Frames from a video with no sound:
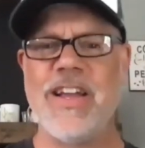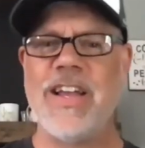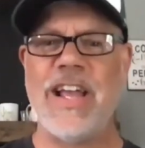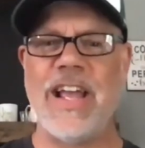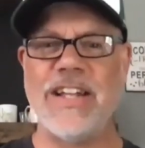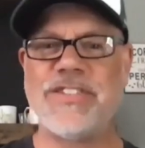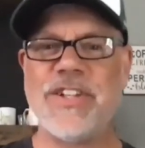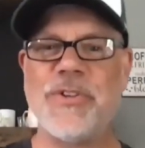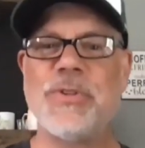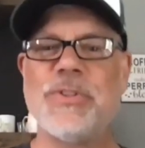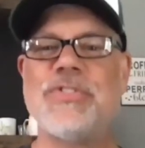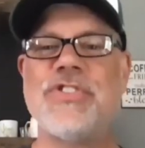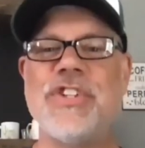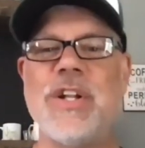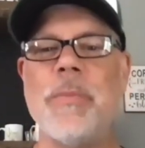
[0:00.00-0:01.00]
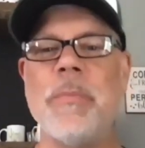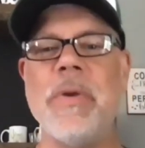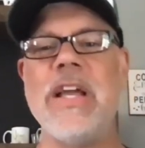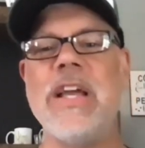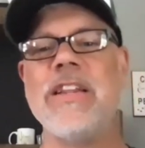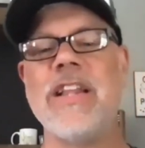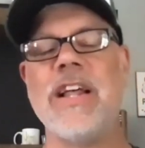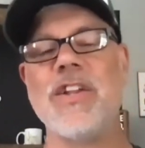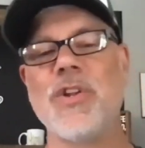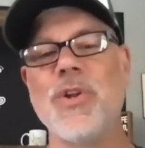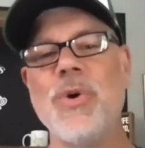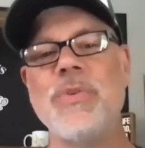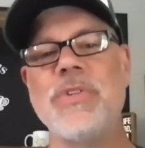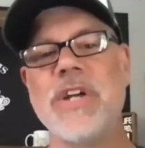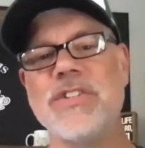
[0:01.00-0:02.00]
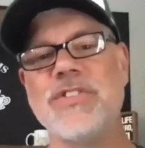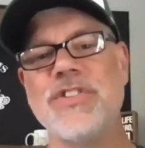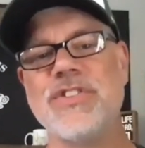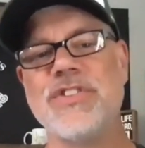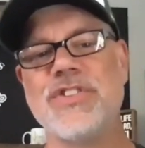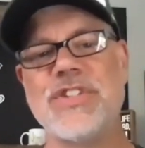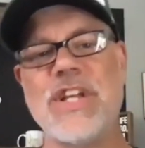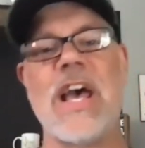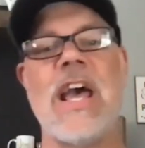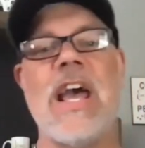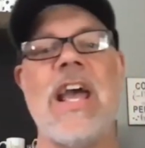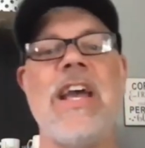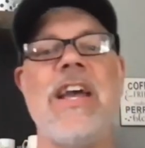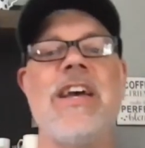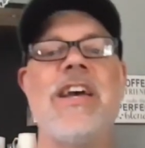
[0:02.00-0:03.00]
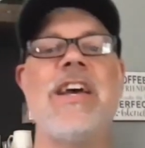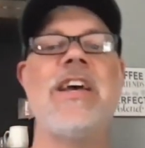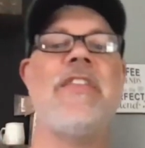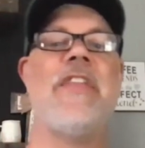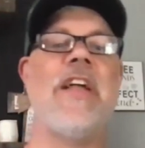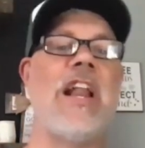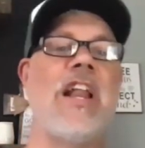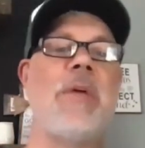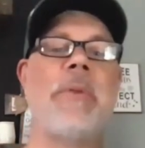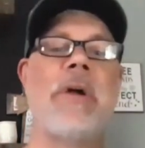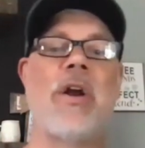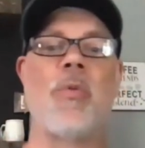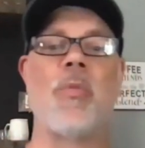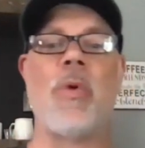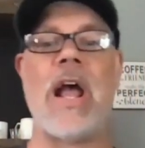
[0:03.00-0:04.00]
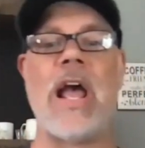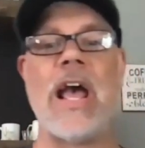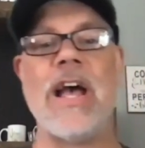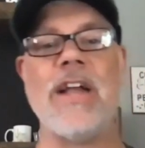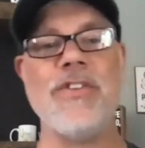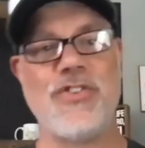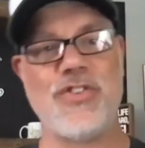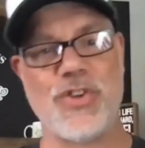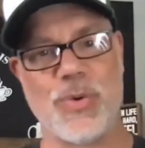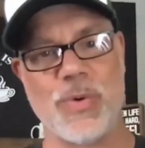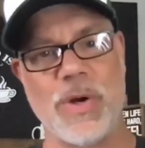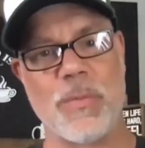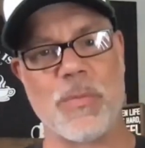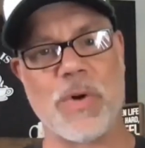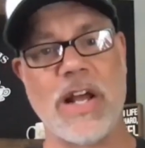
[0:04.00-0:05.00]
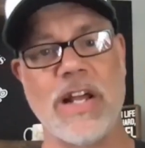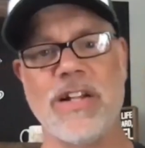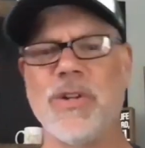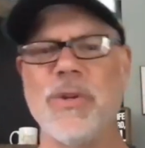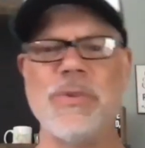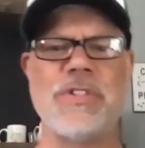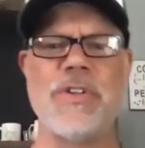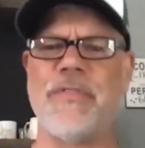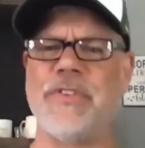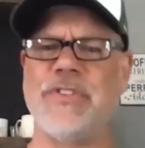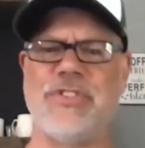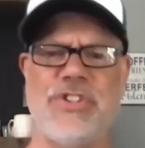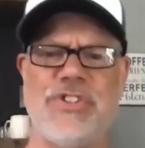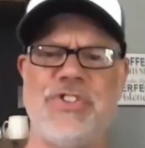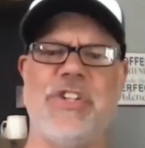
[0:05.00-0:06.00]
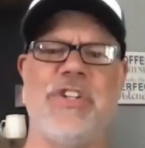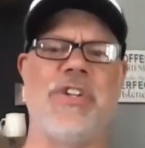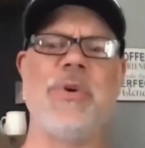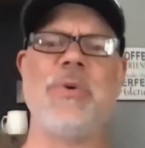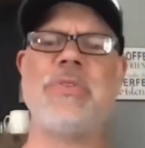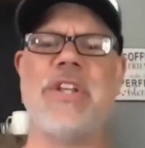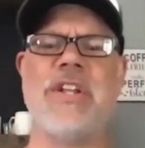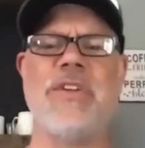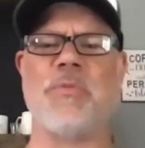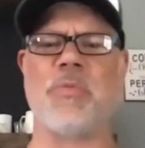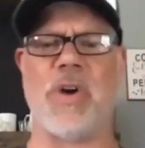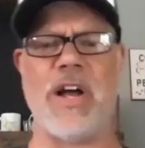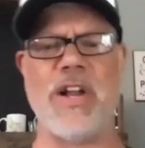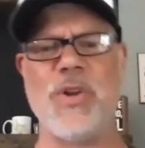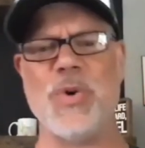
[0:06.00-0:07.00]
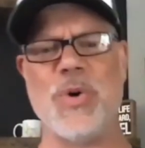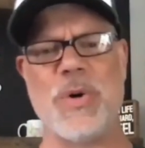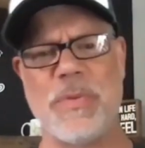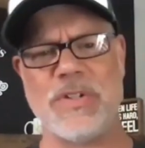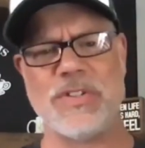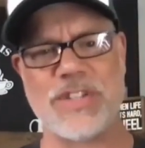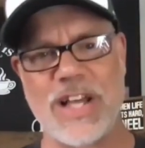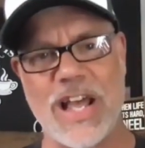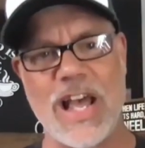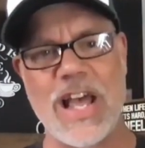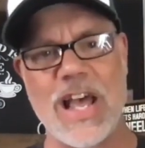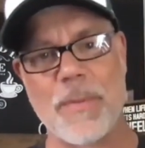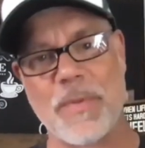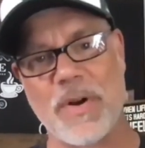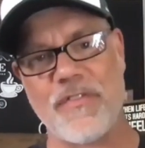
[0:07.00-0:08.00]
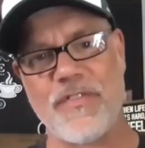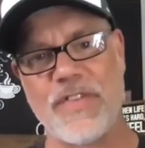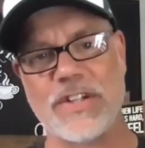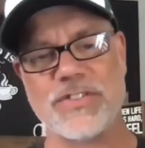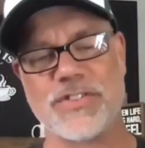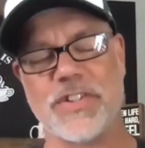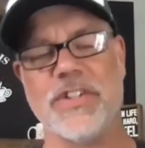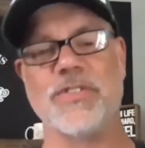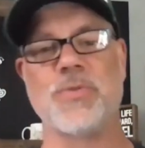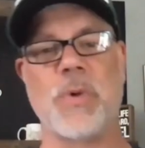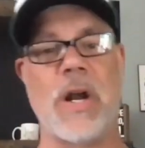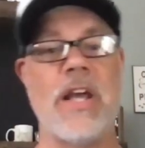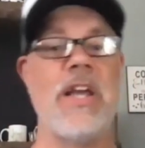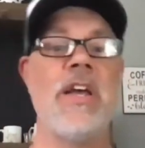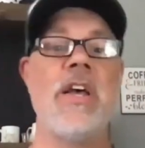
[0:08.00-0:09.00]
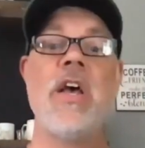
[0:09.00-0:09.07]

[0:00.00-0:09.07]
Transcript: It's interesting to me that Luke doesn't say that anybody ran to him, right? Luke's a physician. Luke didn't run to him and say, "Hey, I'm going to fix this," right?